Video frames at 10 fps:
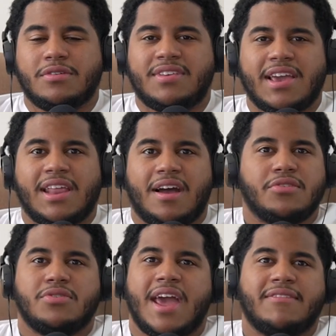don't take it
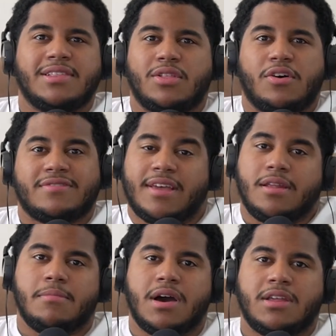out, you haven't lost
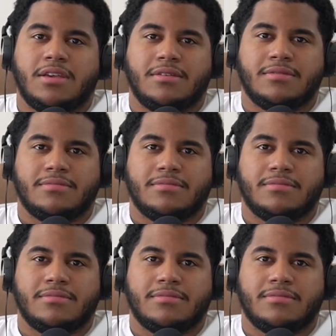any money.